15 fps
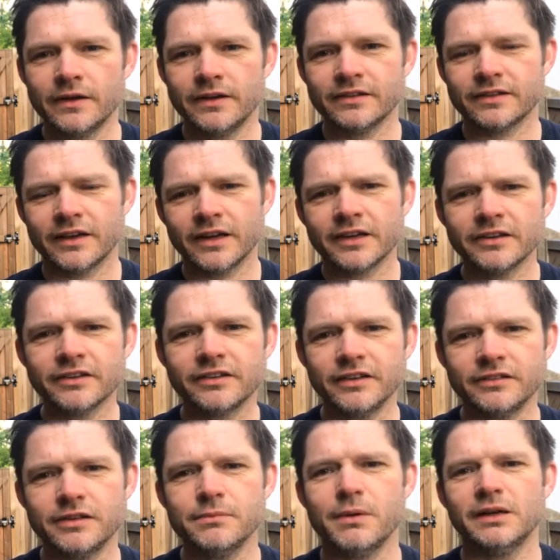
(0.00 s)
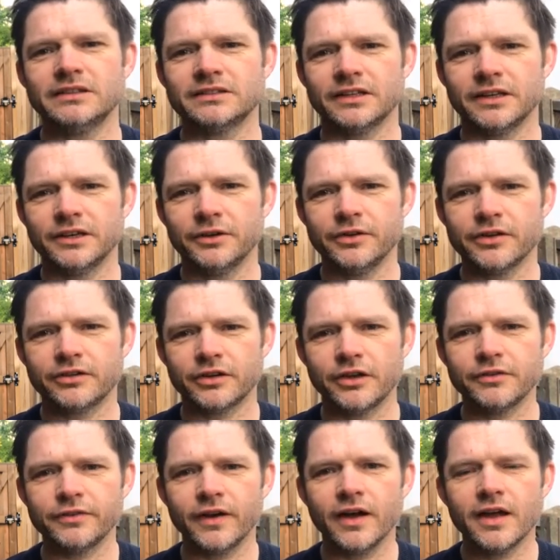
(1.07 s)
is that I can sit in my study on the
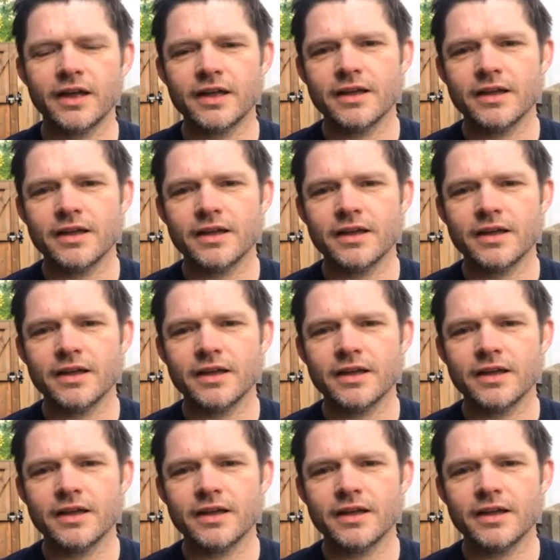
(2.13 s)
sofa